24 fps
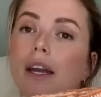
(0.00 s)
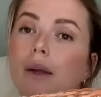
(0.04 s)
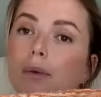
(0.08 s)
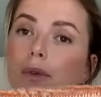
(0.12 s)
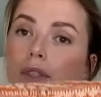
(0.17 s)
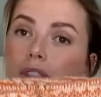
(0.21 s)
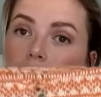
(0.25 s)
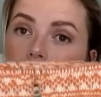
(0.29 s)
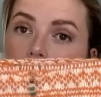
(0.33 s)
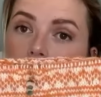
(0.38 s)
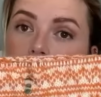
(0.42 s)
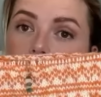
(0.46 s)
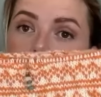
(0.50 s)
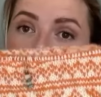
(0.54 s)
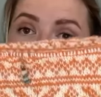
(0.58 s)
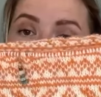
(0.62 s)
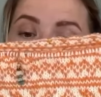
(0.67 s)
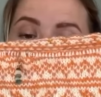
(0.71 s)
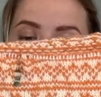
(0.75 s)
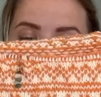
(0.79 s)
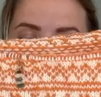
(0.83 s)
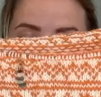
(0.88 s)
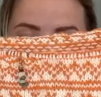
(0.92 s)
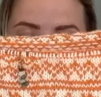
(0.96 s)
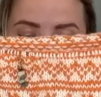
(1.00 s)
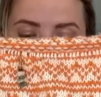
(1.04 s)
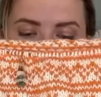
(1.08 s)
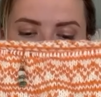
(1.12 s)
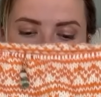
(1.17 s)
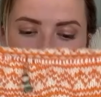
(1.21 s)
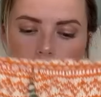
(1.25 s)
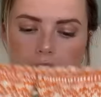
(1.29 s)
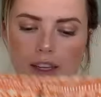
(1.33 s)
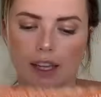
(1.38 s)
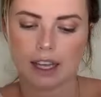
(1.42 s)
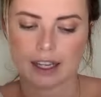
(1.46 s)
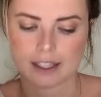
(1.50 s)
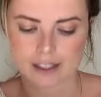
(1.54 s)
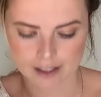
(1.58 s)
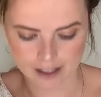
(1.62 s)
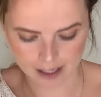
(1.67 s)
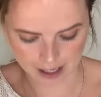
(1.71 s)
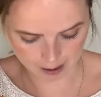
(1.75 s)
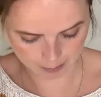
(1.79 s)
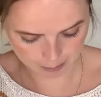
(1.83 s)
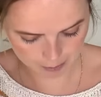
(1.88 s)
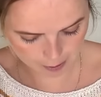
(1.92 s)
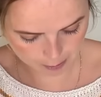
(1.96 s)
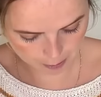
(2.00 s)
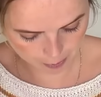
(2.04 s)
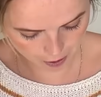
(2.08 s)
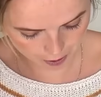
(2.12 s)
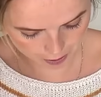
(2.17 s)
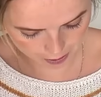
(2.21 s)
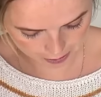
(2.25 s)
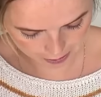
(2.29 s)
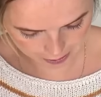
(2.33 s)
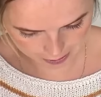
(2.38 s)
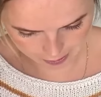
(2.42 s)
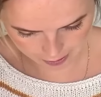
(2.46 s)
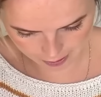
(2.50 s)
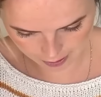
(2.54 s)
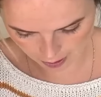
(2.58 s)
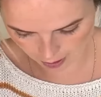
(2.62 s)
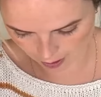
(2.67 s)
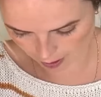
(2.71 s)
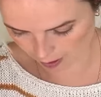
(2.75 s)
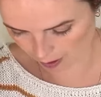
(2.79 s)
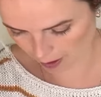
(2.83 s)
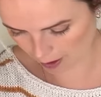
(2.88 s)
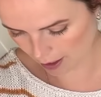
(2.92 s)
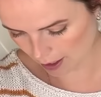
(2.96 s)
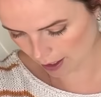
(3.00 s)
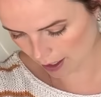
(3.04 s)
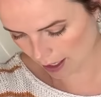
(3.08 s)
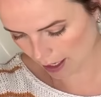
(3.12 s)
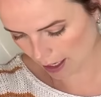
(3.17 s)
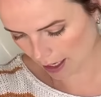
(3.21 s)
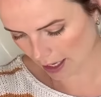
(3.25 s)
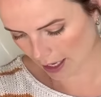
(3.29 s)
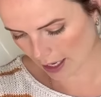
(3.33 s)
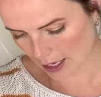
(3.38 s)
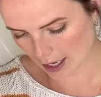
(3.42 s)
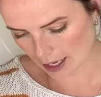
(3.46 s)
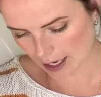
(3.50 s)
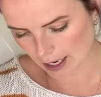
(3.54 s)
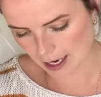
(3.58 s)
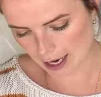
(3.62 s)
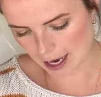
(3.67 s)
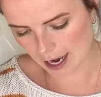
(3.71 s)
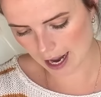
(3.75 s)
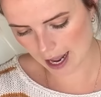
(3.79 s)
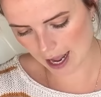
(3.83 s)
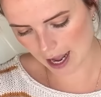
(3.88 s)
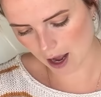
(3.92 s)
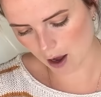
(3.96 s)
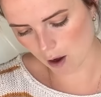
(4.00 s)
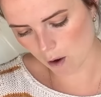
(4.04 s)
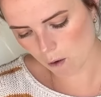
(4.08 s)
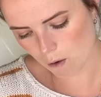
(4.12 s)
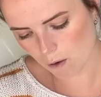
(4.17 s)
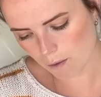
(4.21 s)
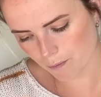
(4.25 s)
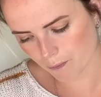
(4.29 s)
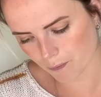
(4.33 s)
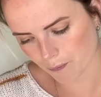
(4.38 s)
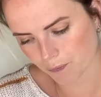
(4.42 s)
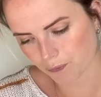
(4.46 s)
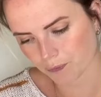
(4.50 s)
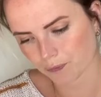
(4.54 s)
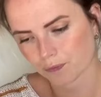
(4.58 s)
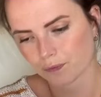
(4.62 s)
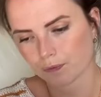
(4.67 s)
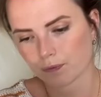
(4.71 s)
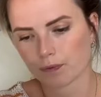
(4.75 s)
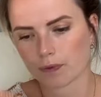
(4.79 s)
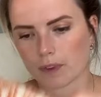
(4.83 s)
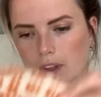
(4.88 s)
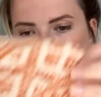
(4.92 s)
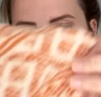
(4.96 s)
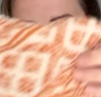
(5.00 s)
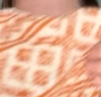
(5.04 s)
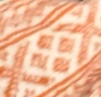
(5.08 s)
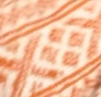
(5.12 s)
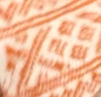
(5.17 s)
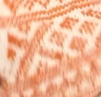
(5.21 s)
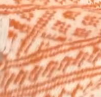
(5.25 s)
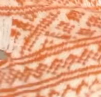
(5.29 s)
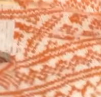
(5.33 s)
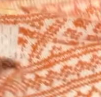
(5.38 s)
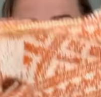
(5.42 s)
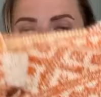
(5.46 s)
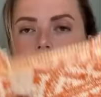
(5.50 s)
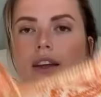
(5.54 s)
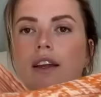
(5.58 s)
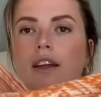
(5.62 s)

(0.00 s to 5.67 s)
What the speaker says: was not done last time. The body is done now, and